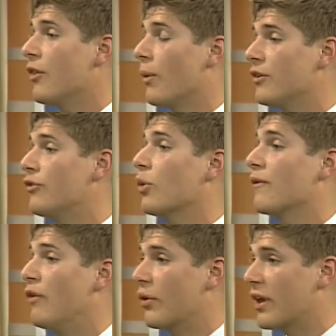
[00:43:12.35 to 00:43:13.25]
the ones who are
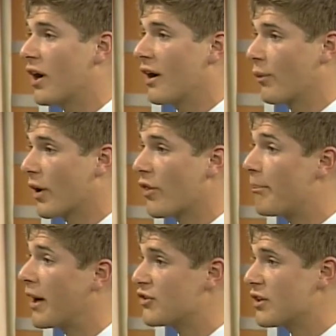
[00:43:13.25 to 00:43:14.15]
voting on where the
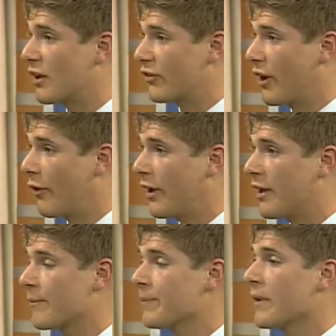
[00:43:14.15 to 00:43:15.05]
budget is
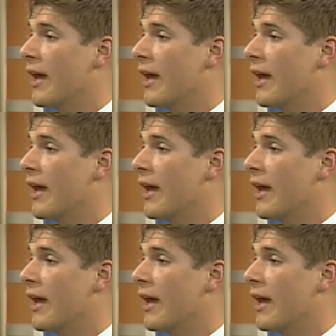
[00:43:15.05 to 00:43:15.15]
going, okay.